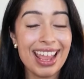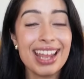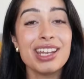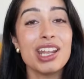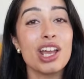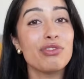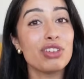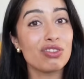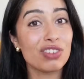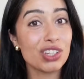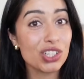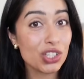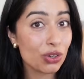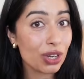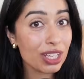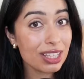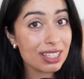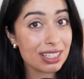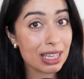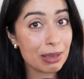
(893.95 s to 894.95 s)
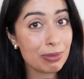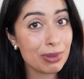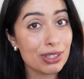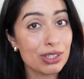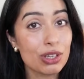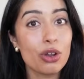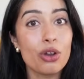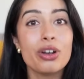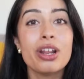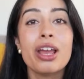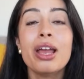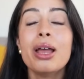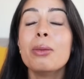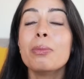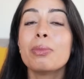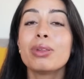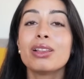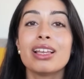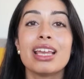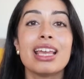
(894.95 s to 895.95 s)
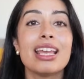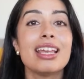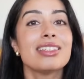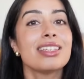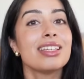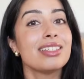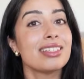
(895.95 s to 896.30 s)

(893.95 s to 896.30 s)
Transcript: Now, if you've enjoyed this episode, please